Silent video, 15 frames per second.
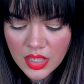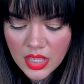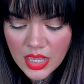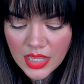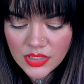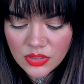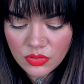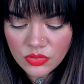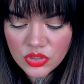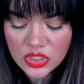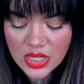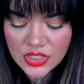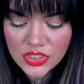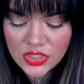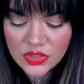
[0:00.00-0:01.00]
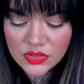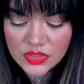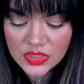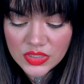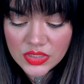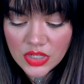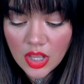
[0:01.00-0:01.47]
I told you not to use
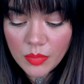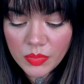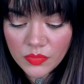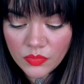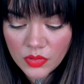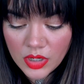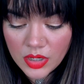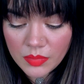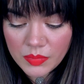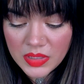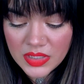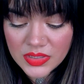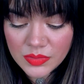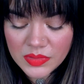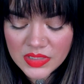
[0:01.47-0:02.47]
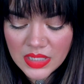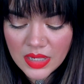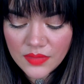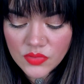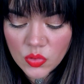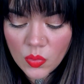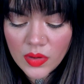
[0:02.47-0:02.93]
this stall before because it was out
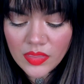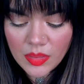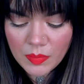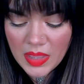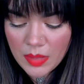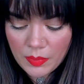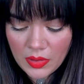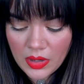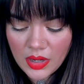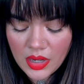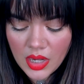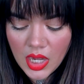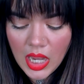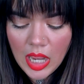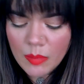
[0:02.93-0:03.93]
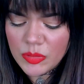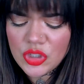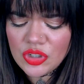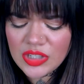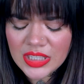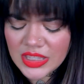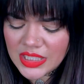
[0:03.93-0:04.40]
of toilet paper, but
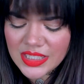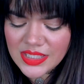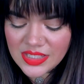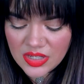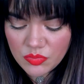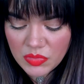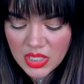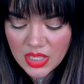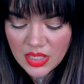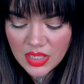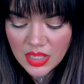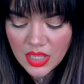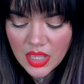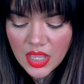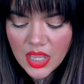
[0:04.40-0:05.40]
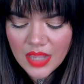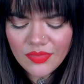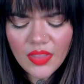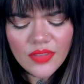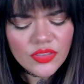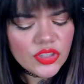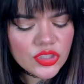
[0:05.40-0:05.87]
you didn't listen to me. And
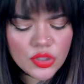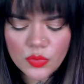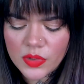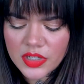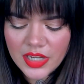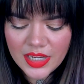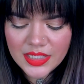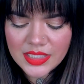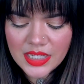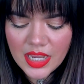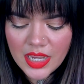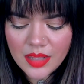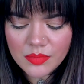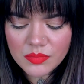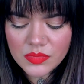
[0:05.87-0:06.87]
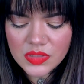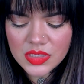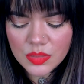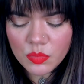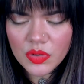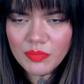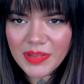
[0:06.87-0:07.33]
lock the door next time.
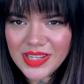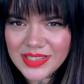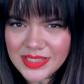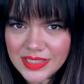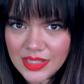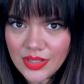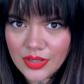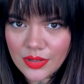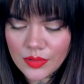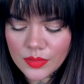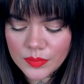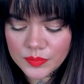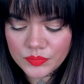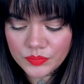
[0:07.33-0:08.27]
Someone might see you.